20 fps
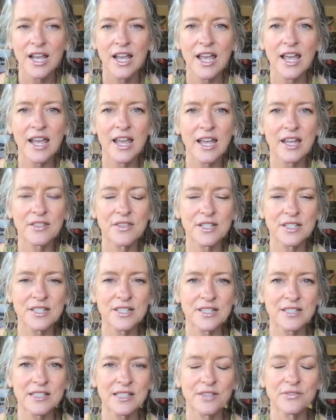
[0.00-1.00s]
and this
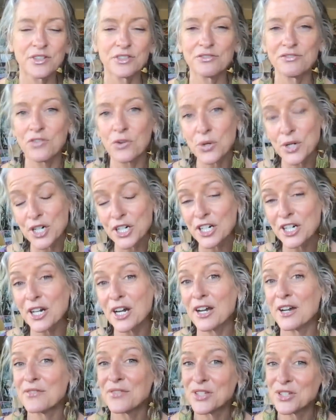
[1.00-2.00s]
is level four
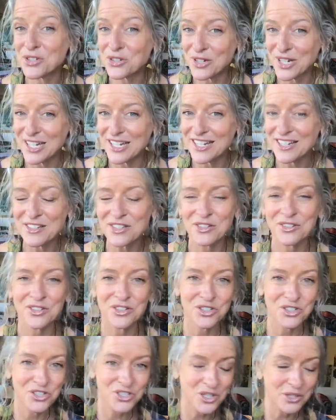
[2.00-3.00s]
of the training so they're
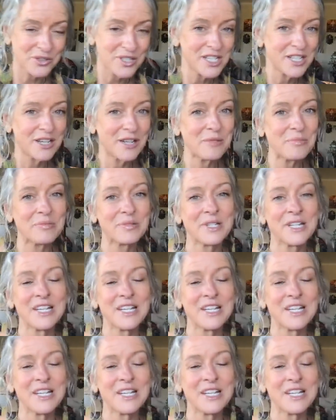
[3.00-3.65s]
showing up